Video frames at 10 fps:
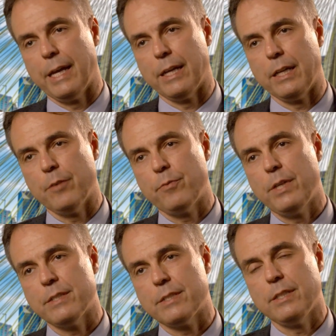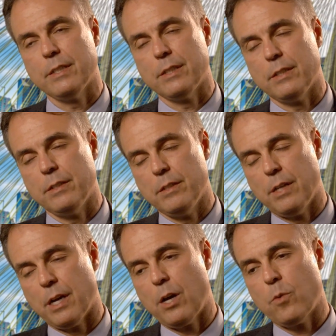And if they see
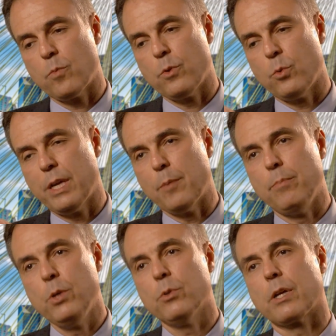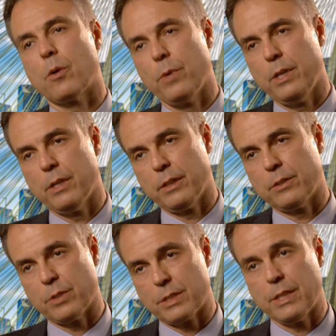how you can build a career in
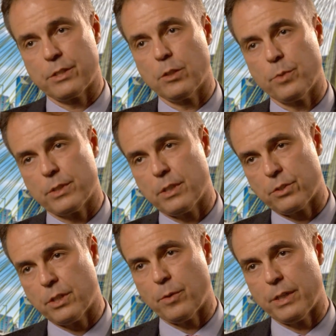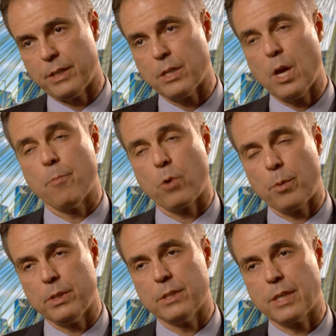translational research nowadays,
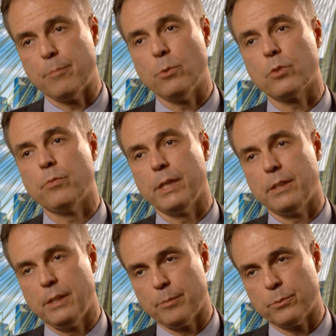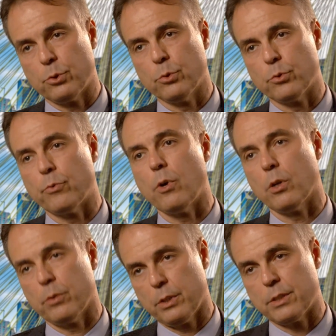probably this can motivate them to
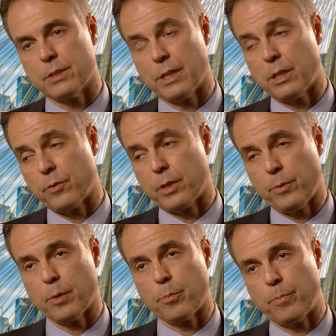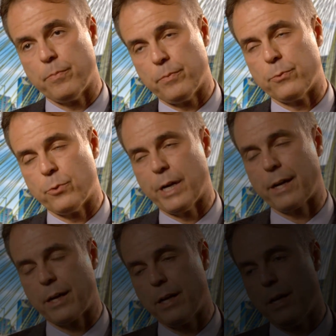follow this kind of career track.